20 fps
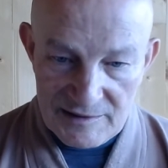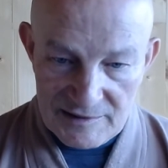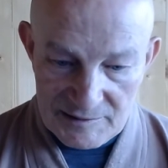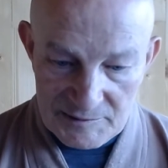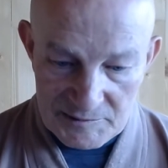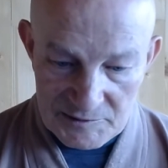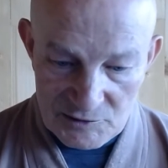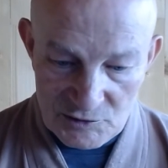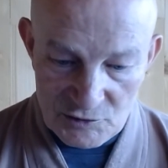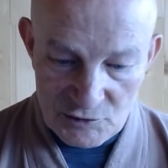
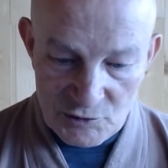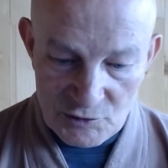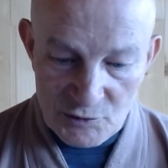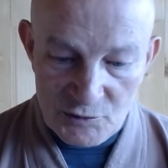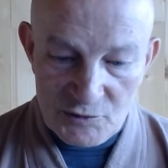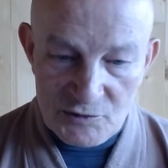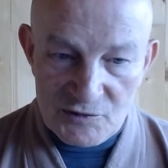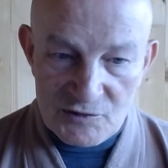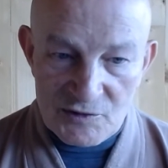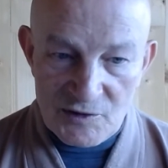
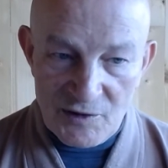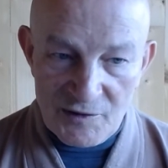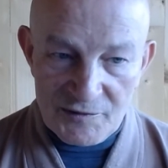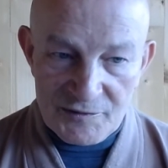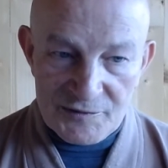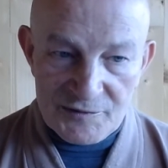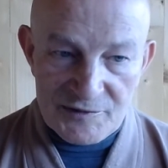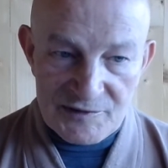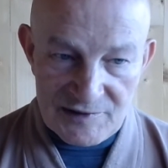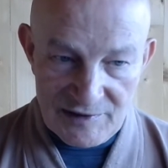truths of
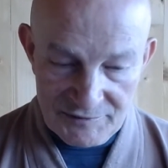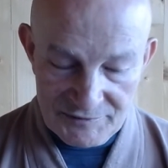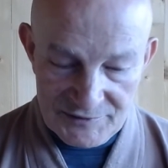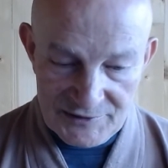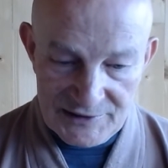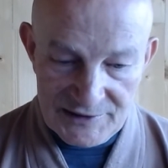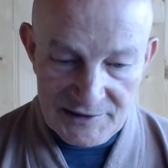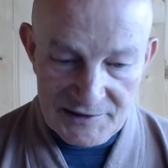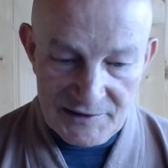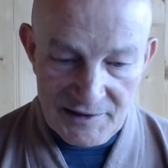
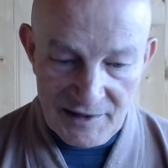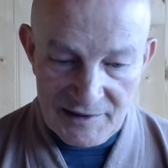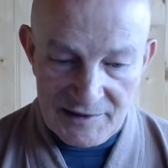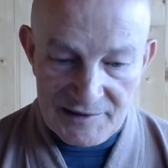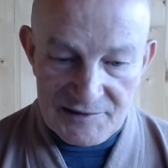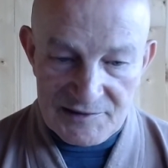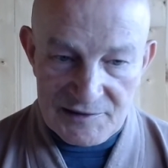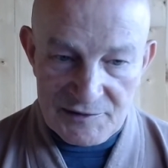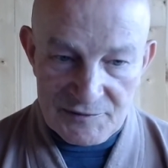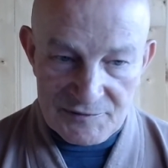suffering are
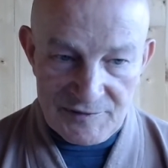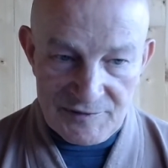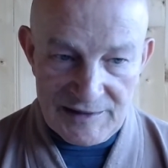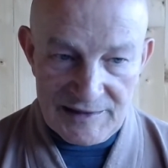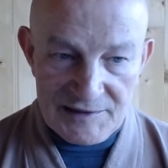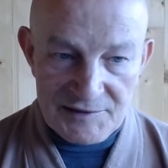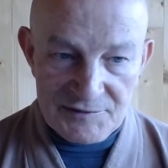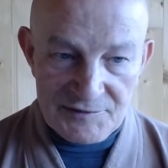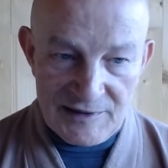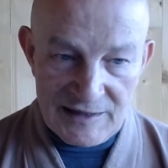the
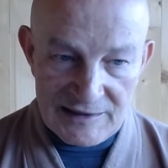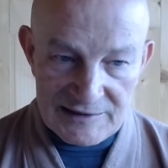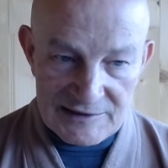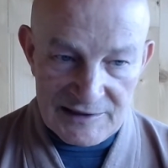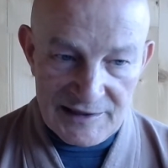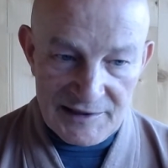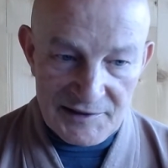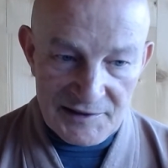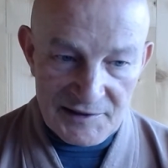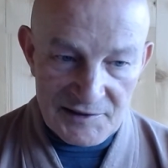5
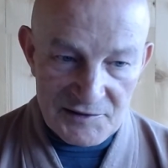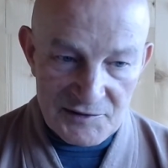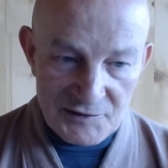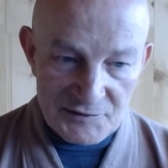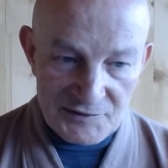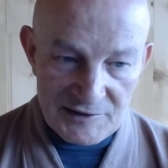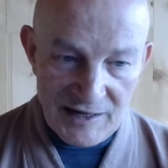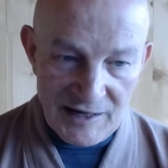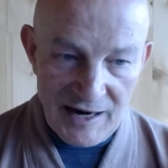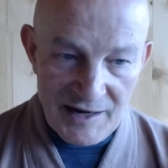aggregates of
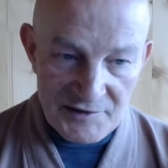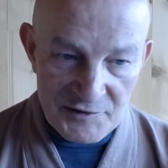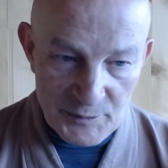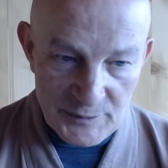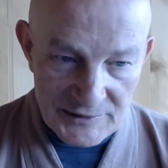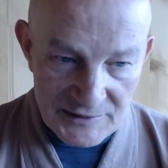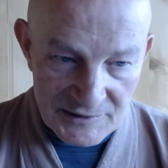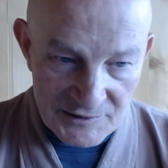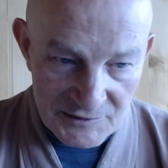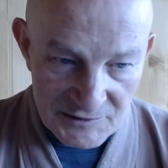grasping,
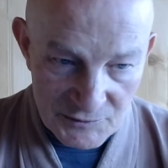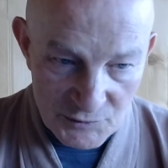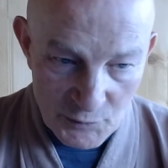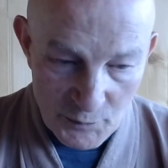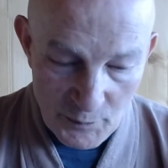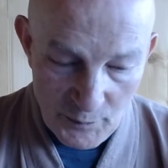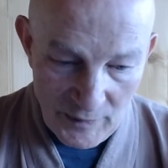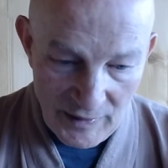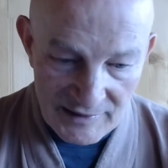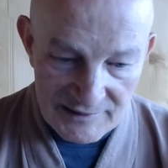
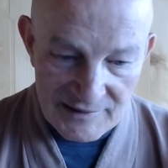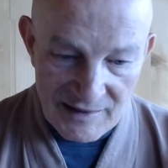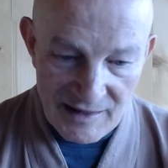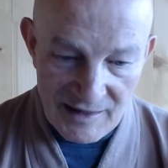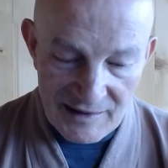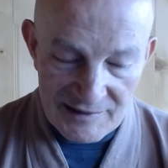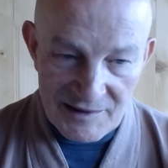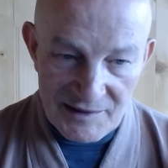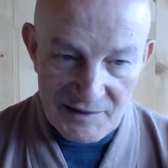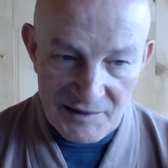
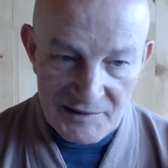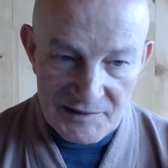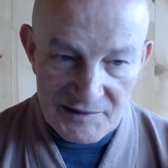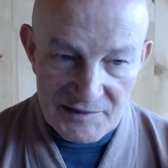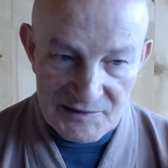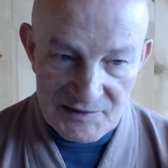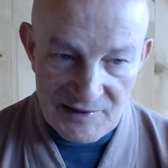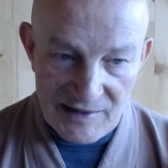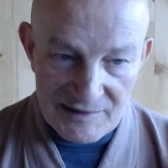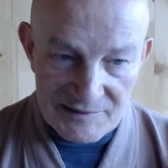upadana
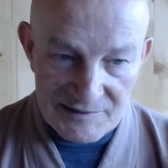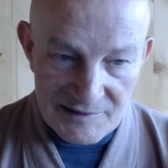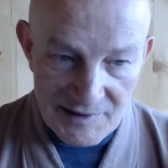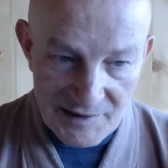skandha.